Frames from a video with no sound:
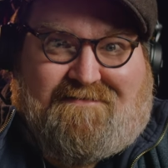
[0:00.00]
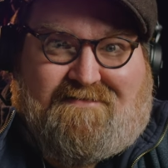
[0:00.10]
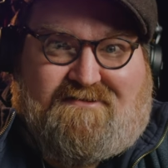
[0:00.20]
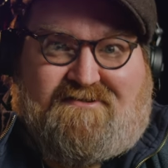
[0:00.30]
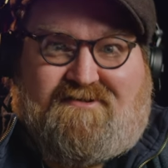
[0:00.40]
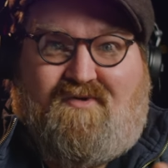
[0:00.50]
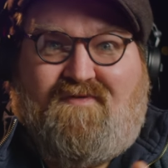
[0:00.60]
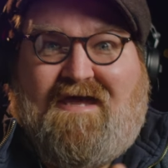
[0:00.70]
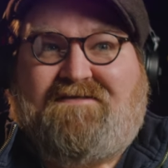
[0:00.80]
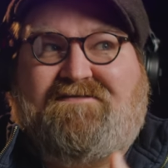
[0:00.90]
so
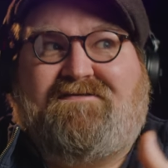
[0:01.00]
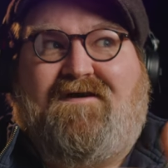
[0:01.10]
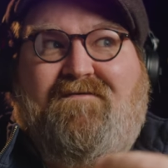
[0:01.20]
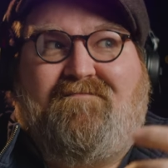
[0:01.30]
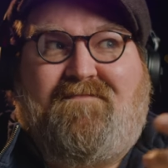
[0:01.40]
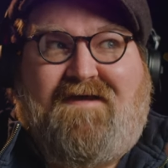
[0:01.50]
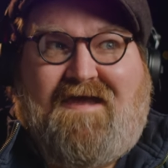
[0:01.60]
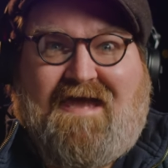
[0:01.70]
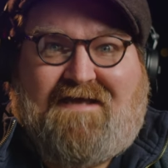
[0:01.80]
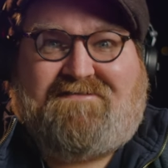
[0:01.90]
that some
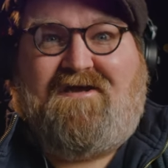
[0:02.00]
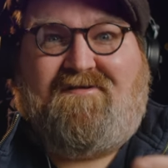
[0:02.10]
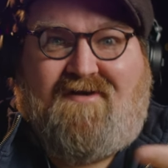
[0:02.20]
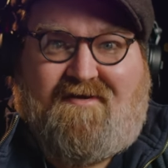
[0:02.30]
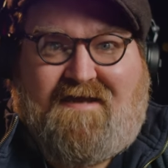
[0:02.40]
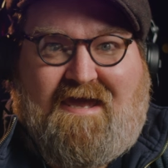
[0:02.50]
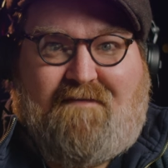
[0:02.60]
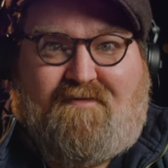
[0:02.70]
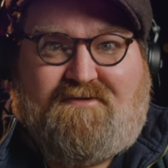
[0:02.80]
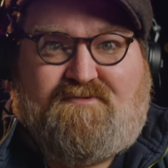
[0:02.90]
XLR
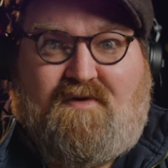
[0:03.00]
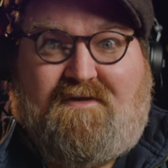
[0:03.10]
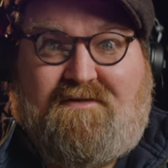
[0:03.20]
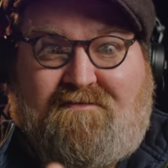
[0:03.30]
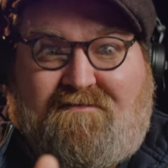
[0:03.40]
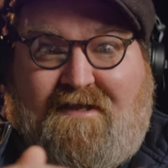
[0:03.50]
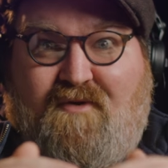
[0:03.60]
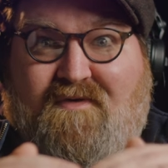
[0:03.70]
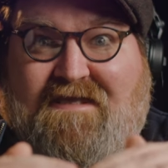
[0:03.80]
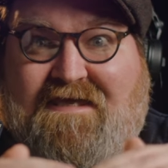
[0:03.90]
cables will
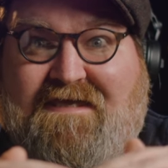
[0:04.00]
literally